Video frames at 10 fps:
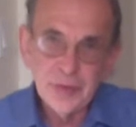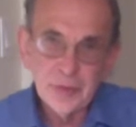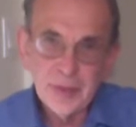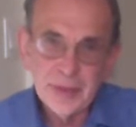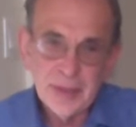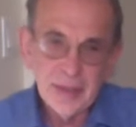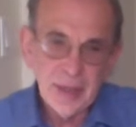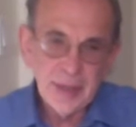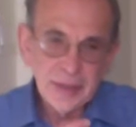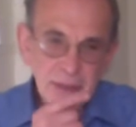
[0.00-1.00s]
you, and then
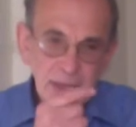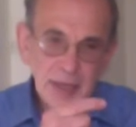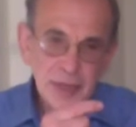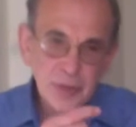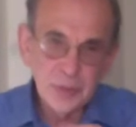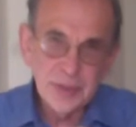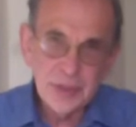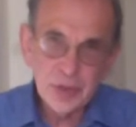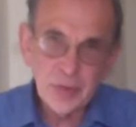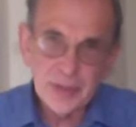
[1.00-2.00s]
I actually
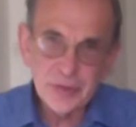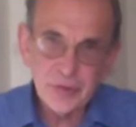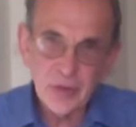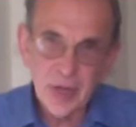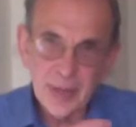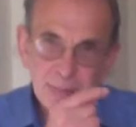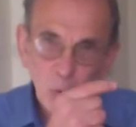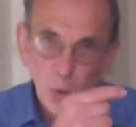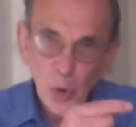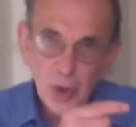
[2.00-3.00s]
transcribed
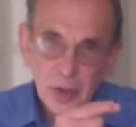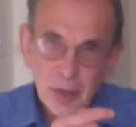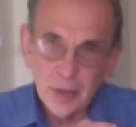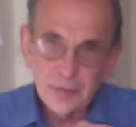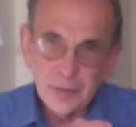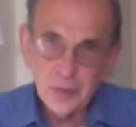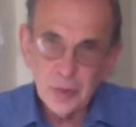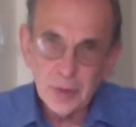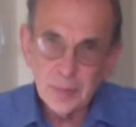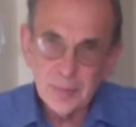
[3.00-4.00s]
all of
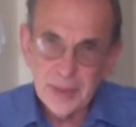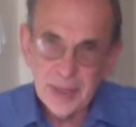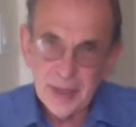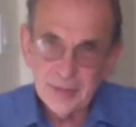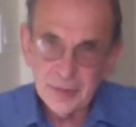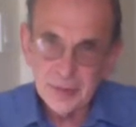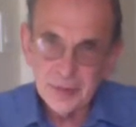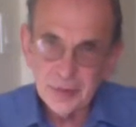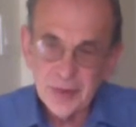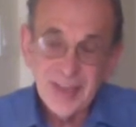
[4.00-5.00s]
your
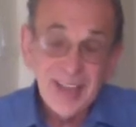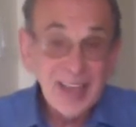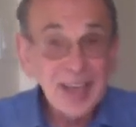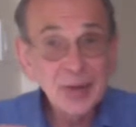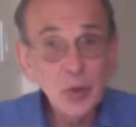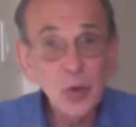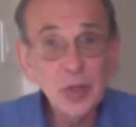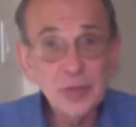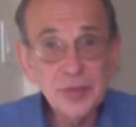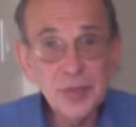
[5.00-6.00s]
behaviors and all
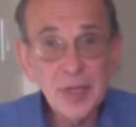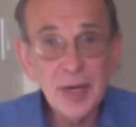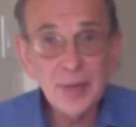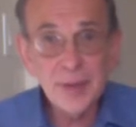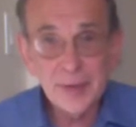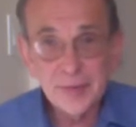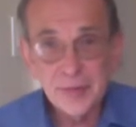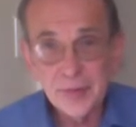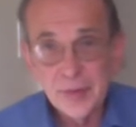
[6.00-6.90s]
of your comments.